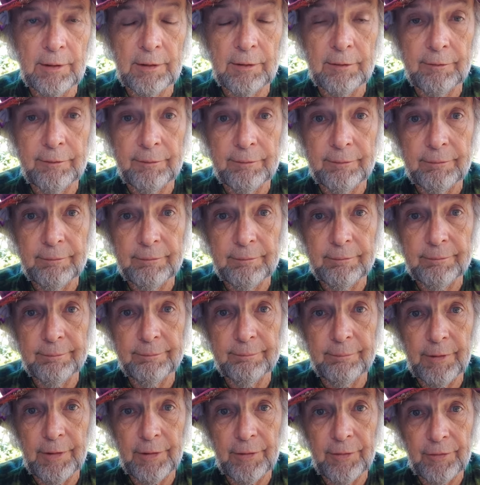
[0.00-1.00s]
of
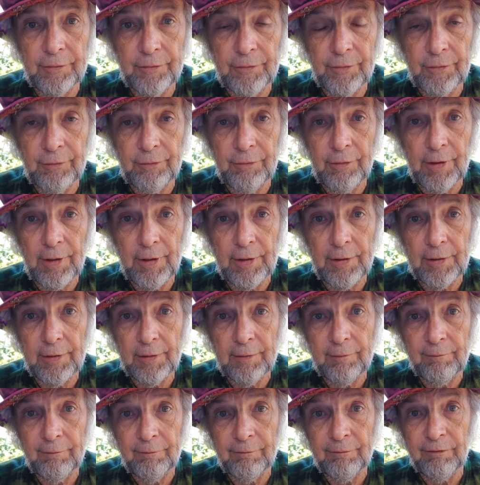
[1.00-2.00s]

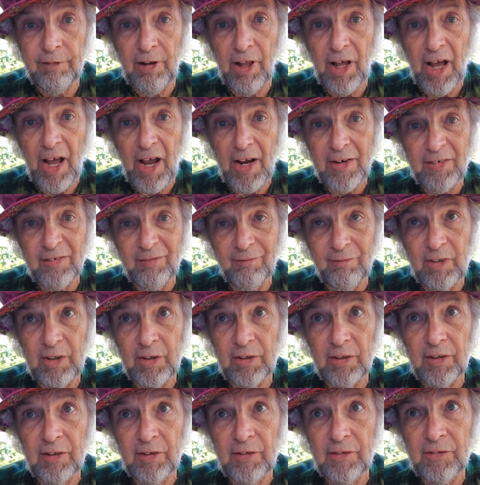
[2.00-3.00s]
Mediterranean flash
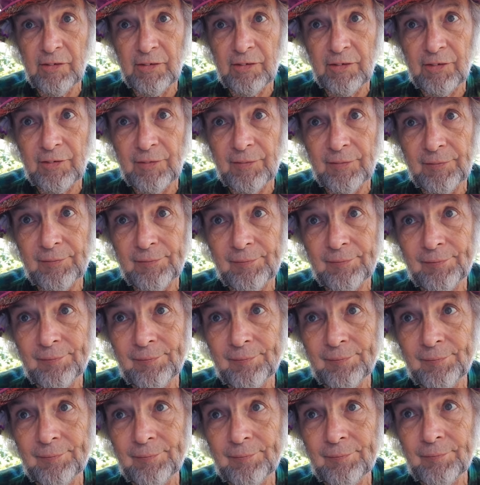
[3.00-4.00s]
villas,
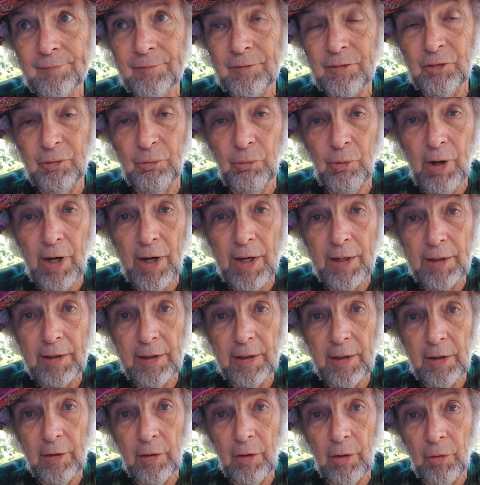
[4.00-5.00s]

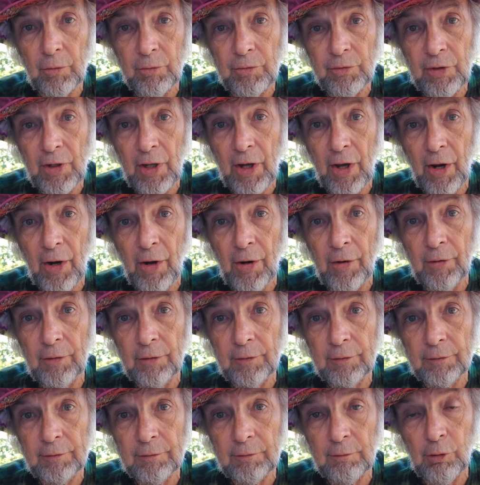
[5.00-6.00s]
swanky hotel
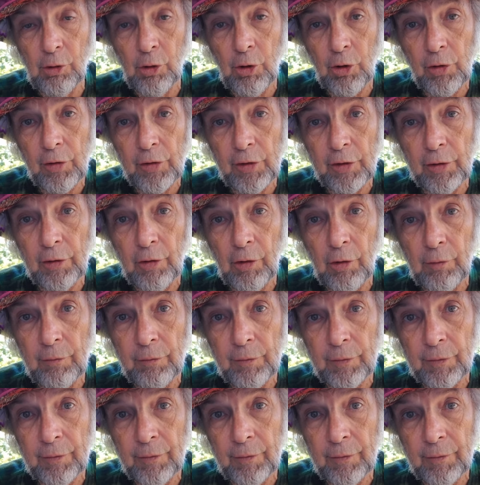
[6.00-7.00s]
lording
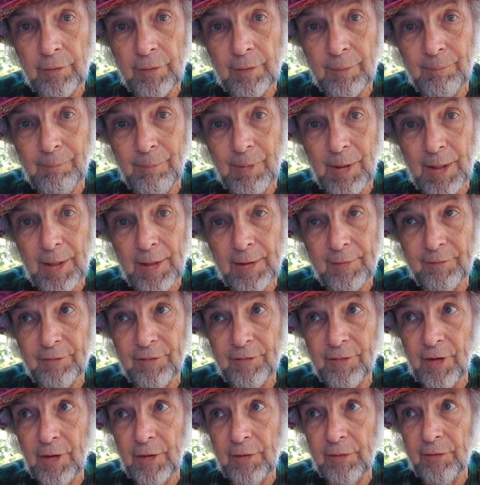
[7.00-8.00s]
over the Bay of
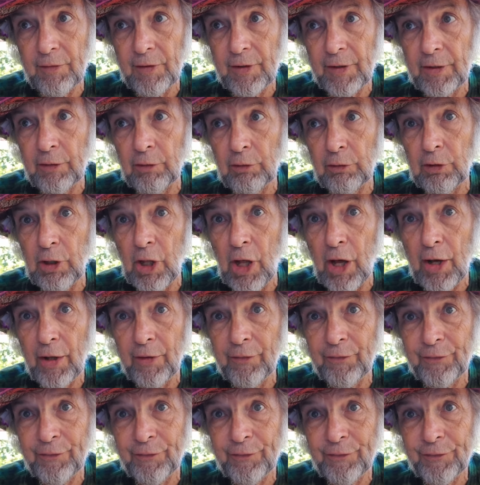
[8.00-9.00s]
St. Nicholas.